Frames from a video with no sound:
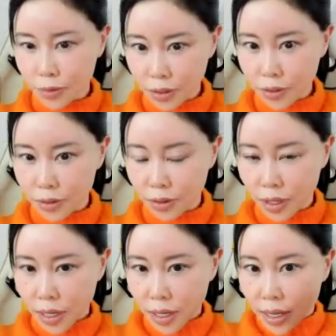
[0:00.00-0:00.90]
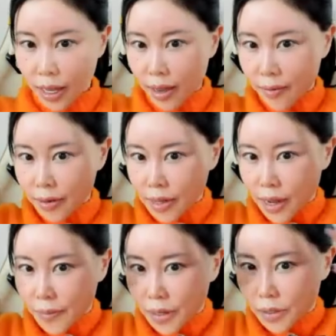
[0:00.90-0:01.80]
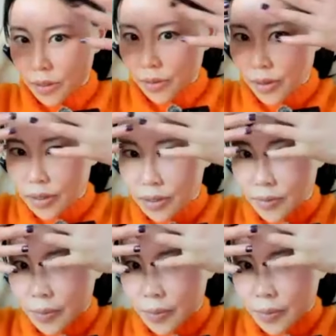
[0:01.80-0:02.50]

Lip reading: blue. Every time I do this,